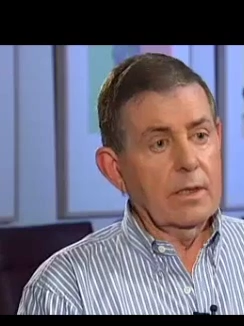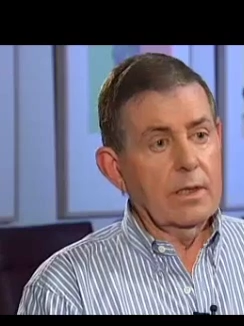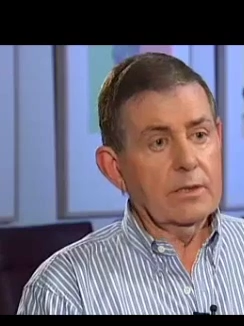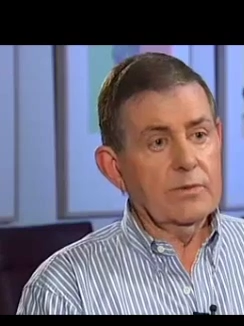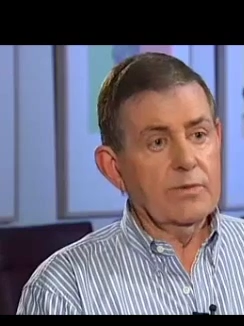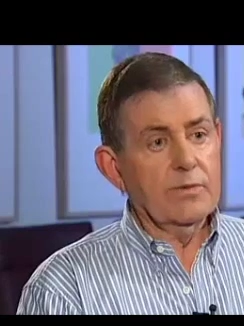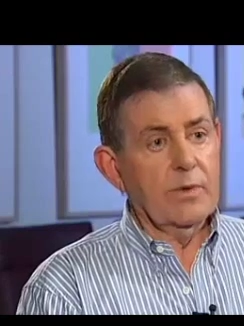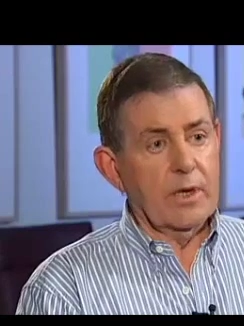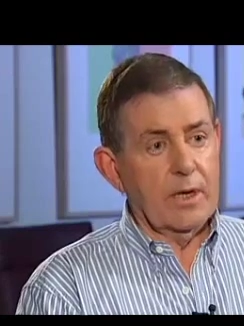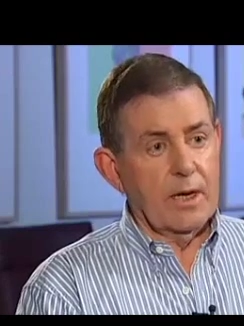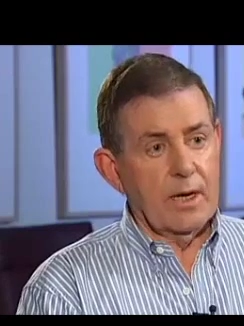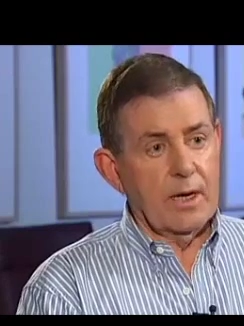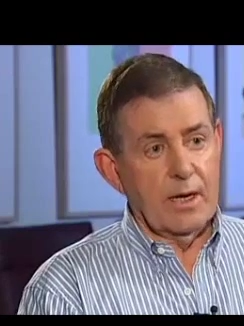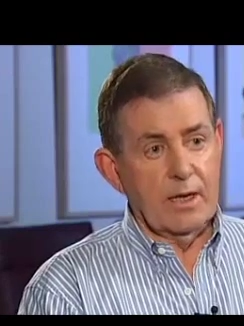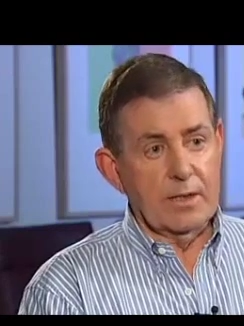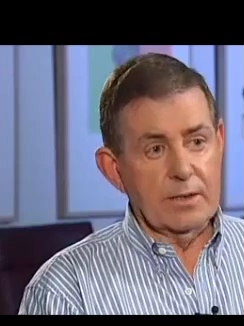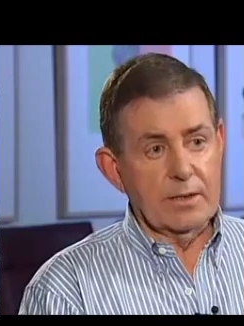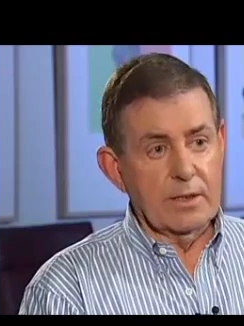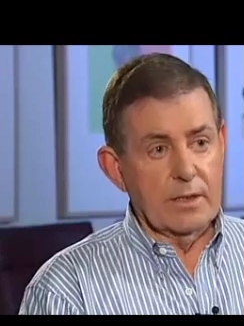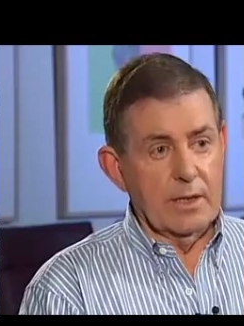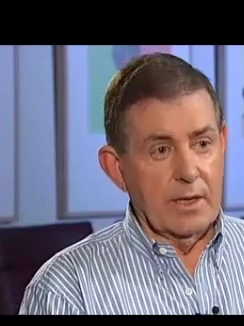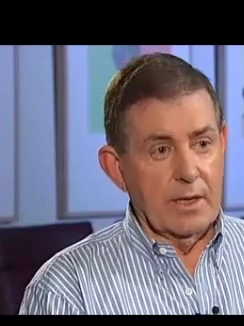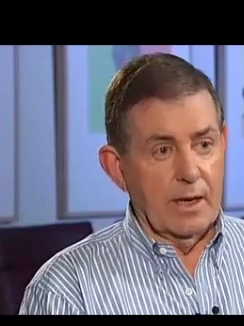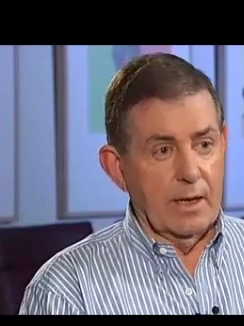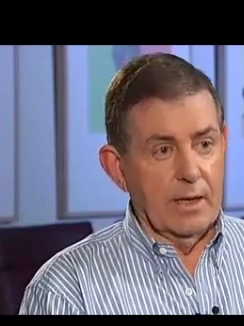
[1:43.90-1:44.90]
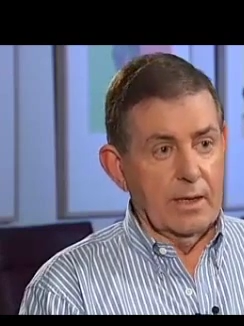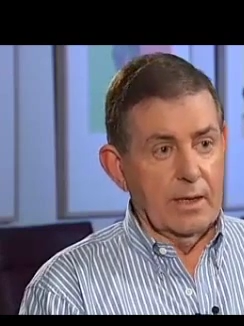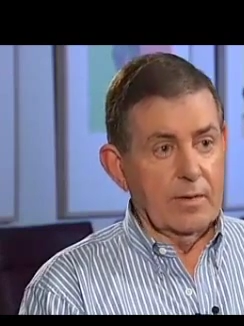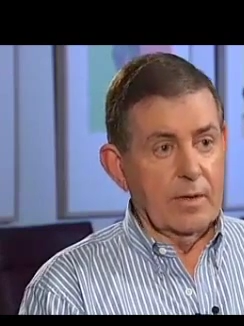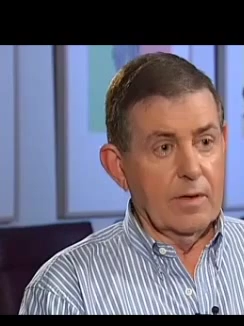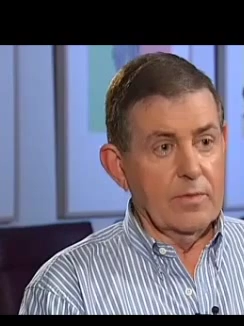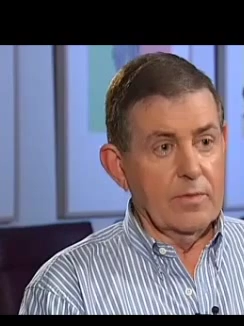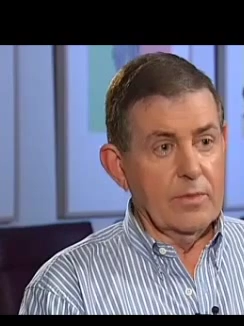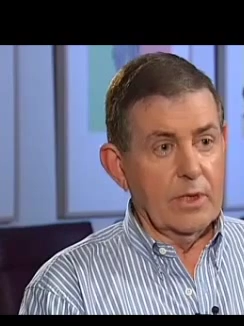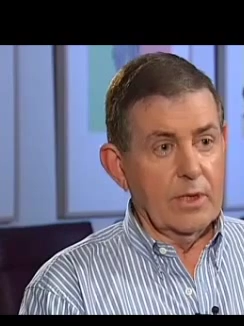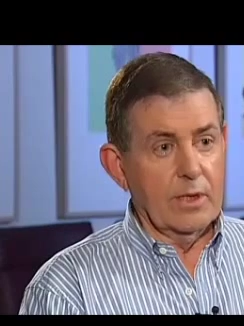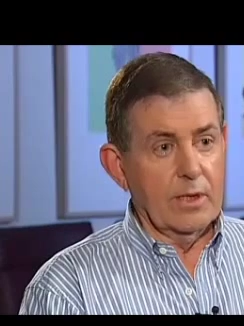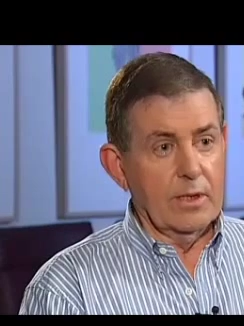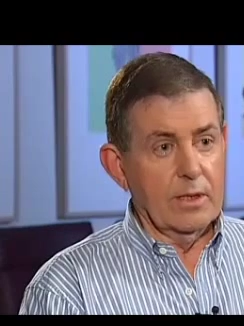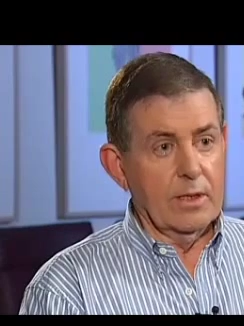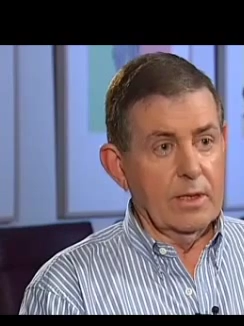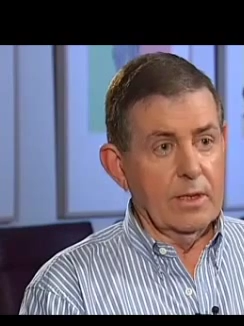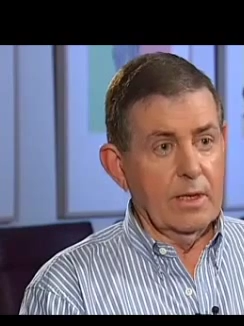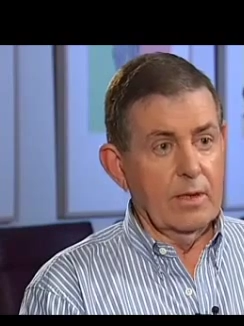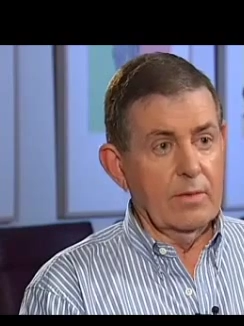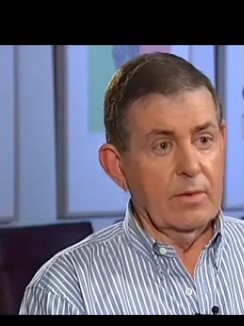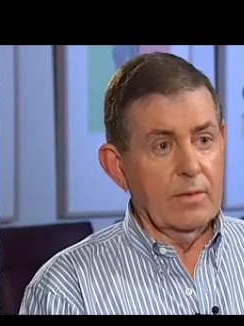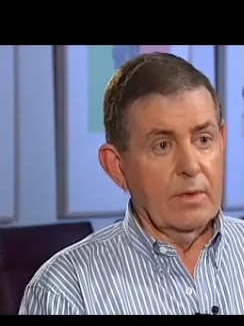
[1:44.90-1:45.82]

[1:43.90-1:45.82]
it's very hard to know. I mean,